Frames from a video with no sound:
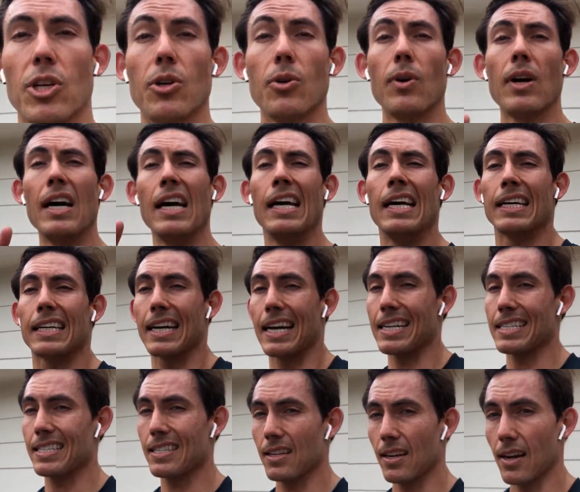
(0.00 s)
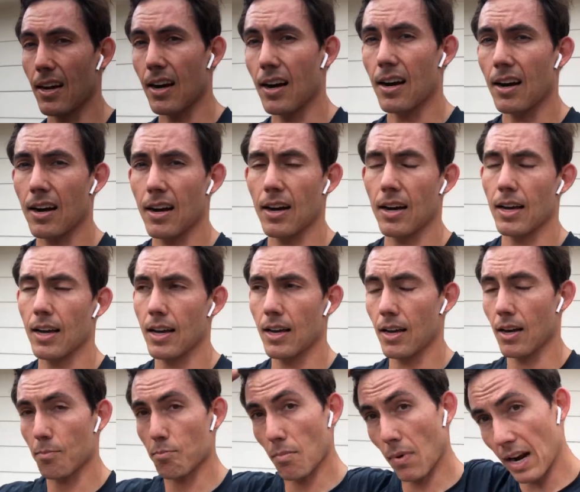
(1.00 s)
two, guys,
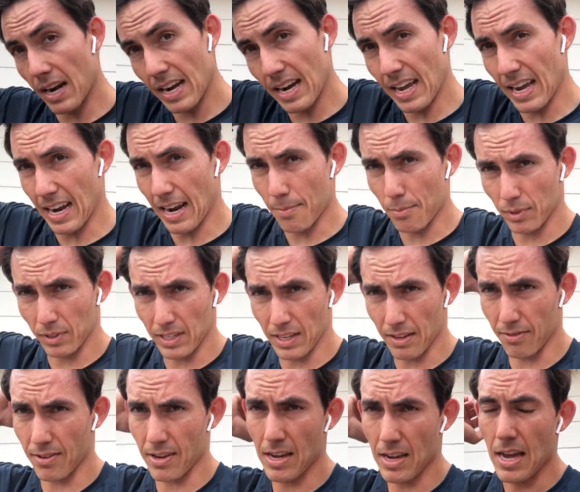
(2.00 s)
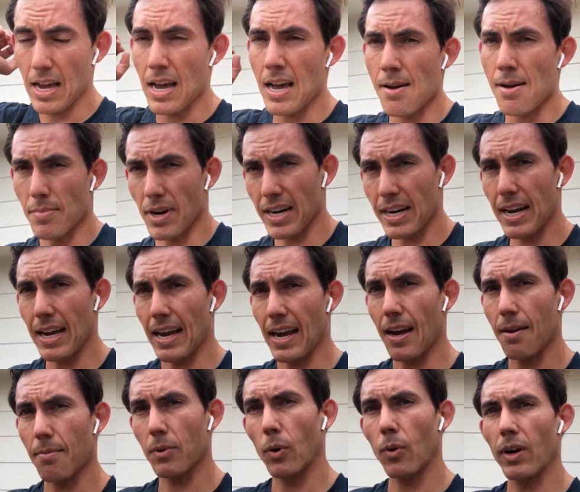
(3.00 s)
Monday, I believe. Monday,
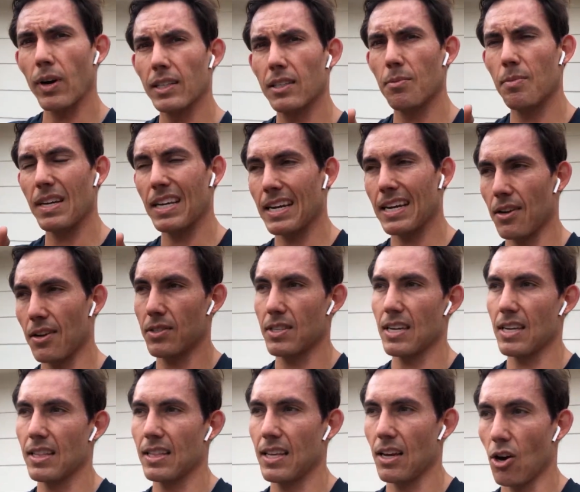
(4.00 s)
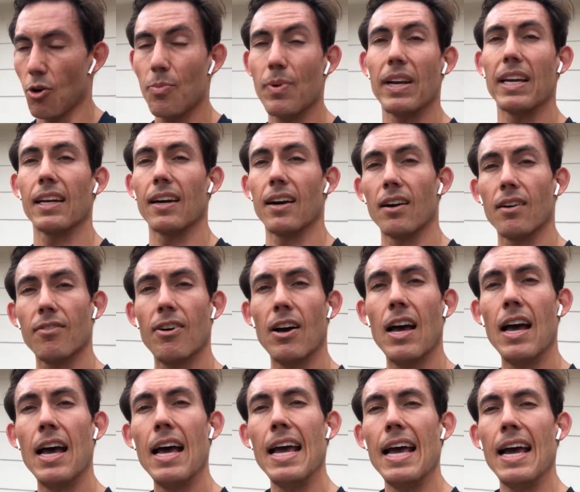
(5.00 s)
I'm going to be announcing the opening of
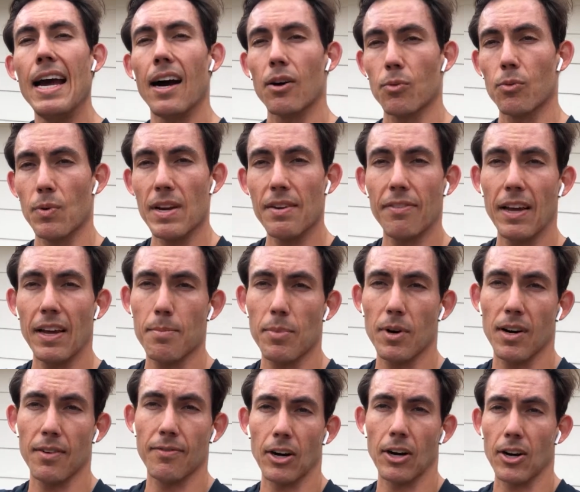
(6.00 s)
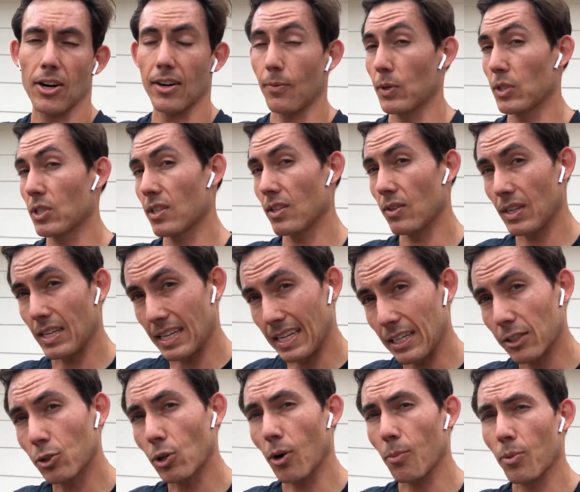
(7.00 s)
our revamp of our
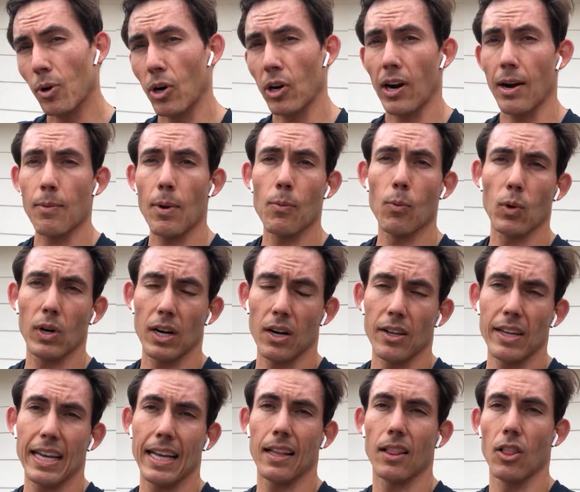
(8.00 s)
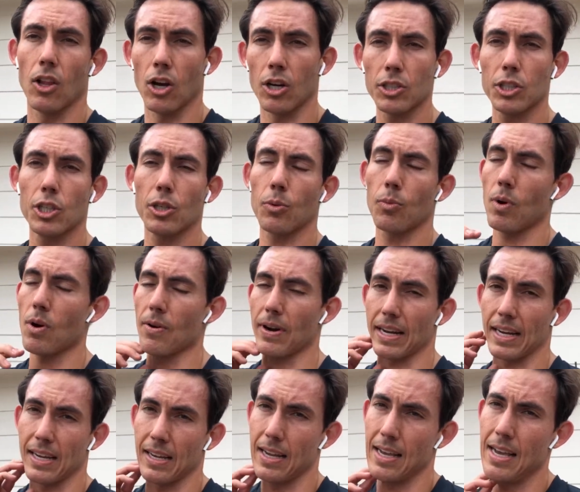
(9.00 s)
intro program. We're calling it Launch Your
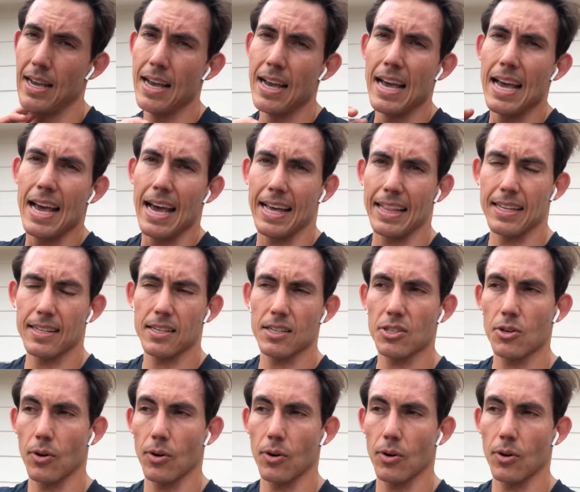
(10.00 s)
Rowing. And this